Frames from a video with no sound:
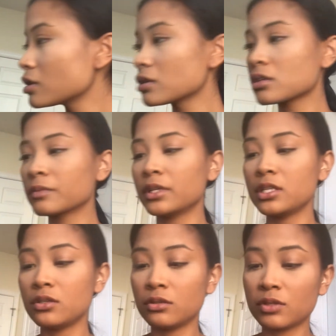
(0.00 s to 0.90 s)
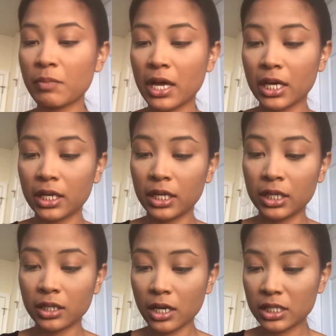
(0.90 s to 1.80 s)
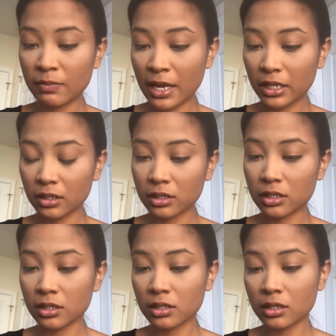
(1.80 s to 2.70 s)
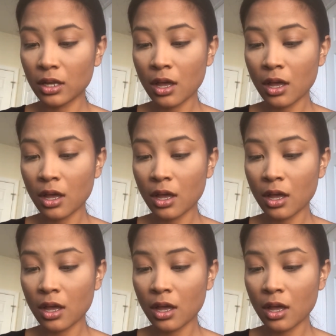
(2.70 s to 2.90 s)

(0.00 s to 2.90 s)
So I'm going to use my IT Cosmetics